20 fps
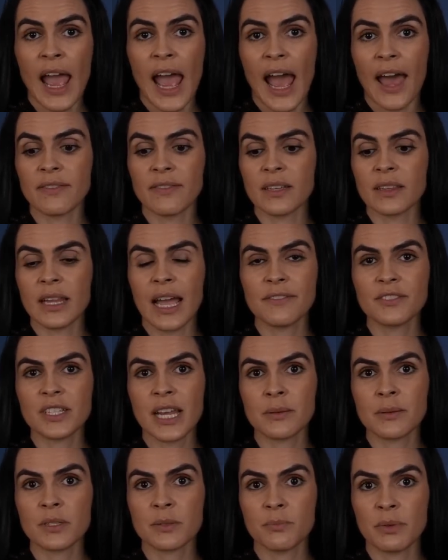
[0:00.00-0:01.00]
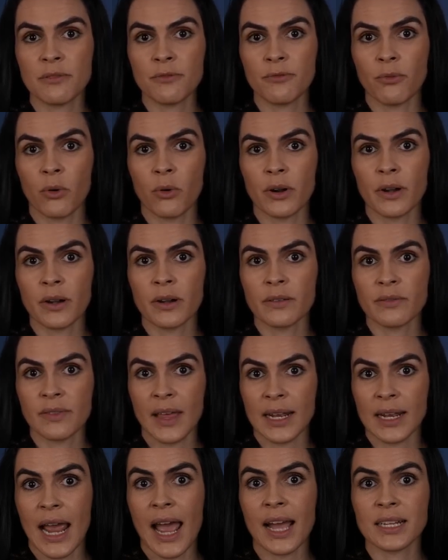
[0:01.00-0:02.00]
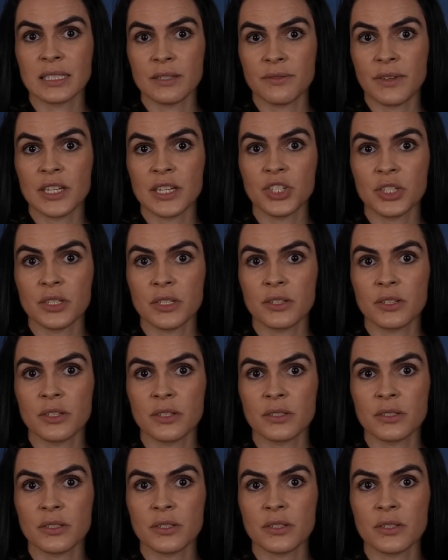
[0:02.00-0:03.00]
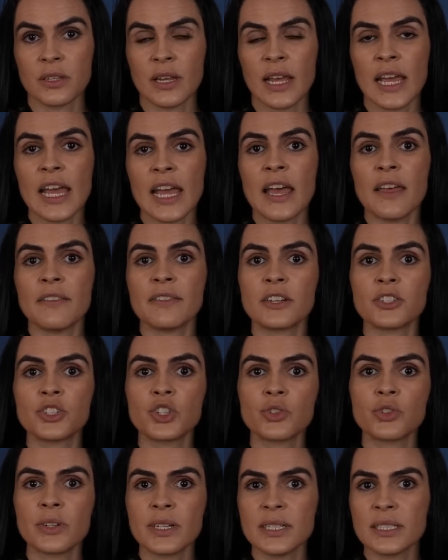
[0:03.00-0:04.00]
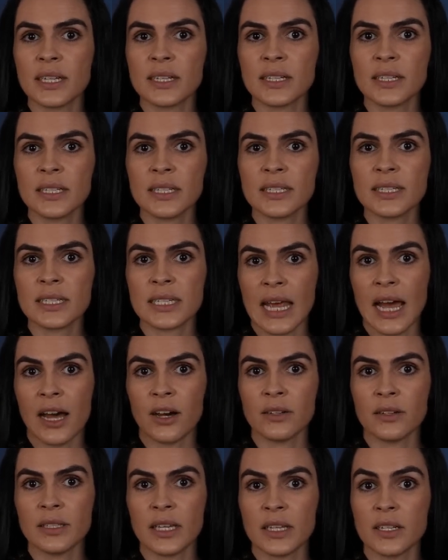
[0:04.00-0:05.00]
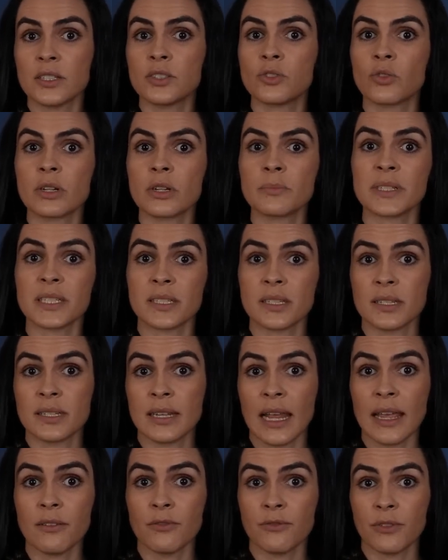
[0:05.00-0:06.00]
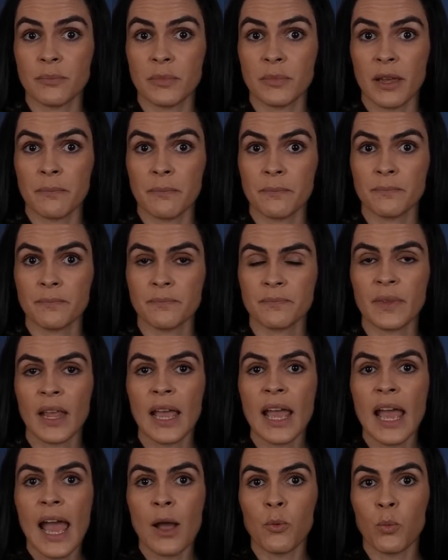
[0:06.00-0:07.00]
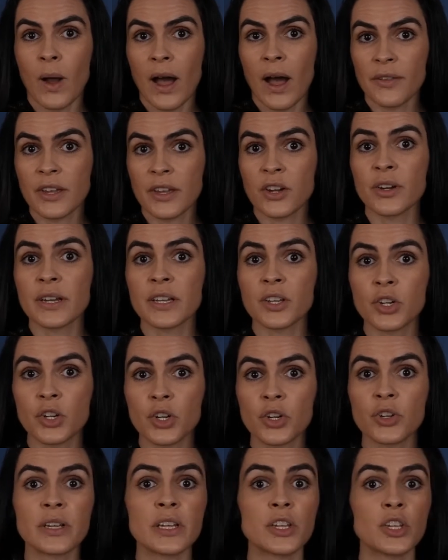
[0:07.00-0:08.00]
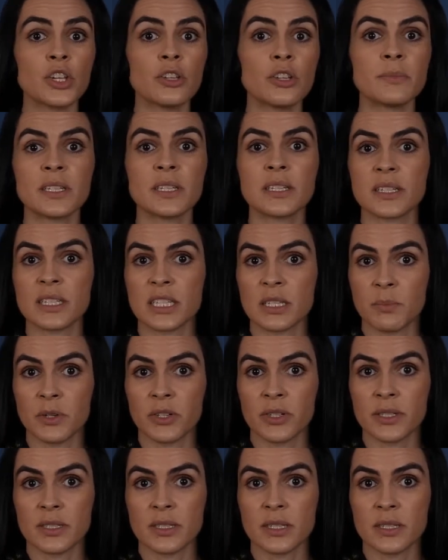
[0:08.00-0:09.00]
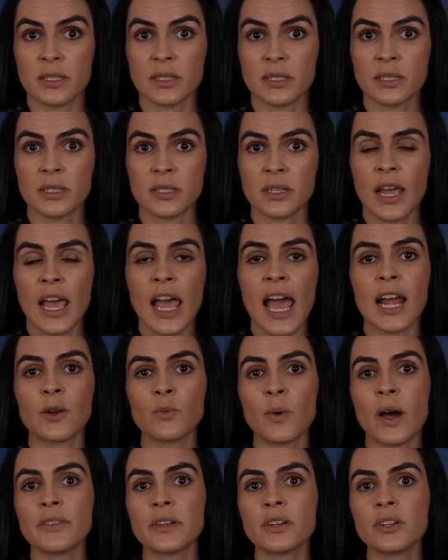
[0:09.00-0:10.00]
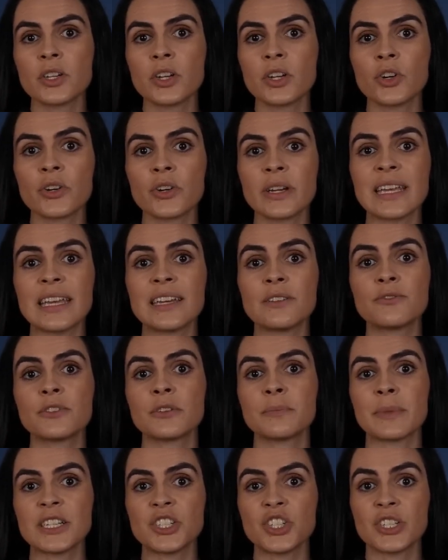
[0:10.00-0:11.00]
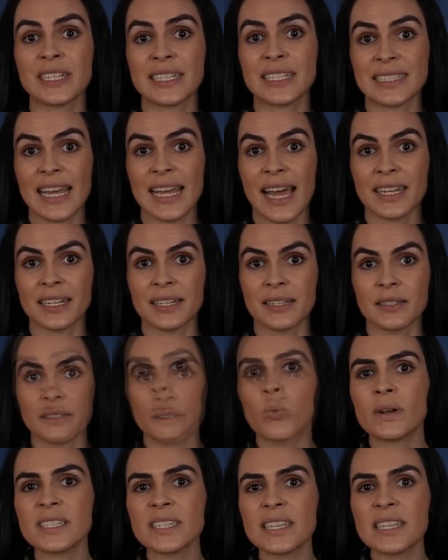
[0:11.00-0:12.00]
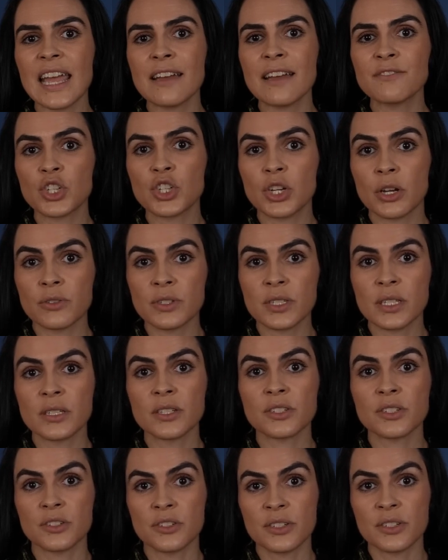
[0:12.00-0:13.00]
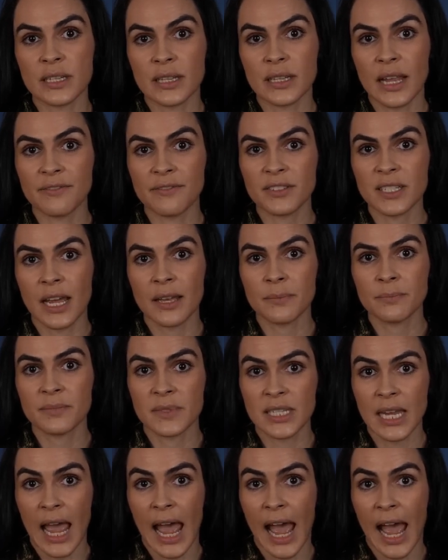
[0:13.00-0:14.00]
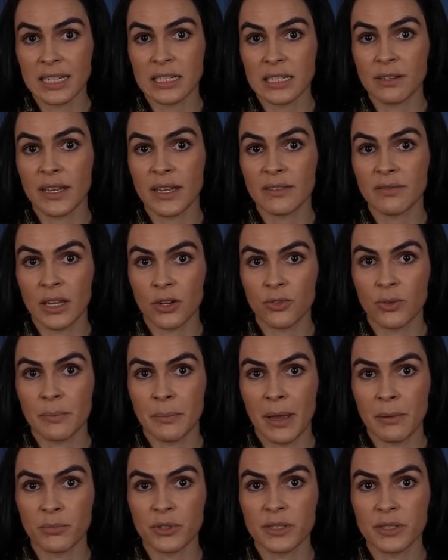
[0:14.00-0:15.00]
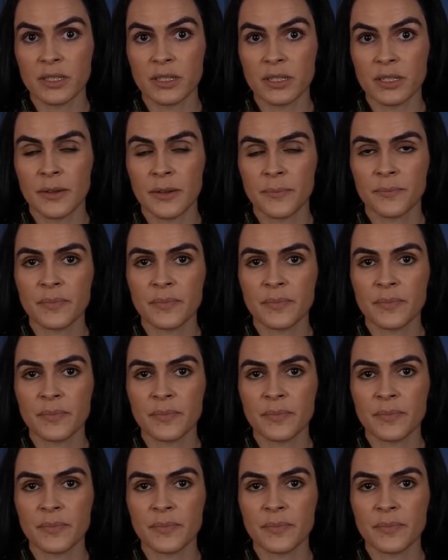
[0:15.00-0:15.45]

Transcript: And the lifetimes before that activation occurs, their true identity is held in a dormant state from them, while they're incurring human experiences and while they're incurring information and data. Once they have chosen a certain lifetime to activate their remembrance,